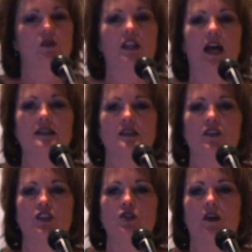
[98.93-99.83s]
relies
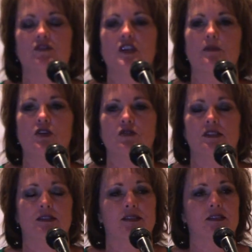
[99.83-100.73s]
on the UFW's
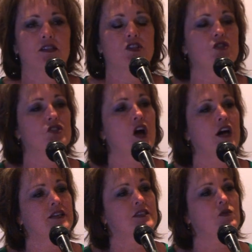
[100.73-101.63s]
existence, who's
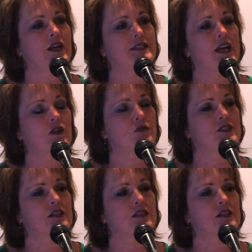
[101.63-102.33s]
on its way down with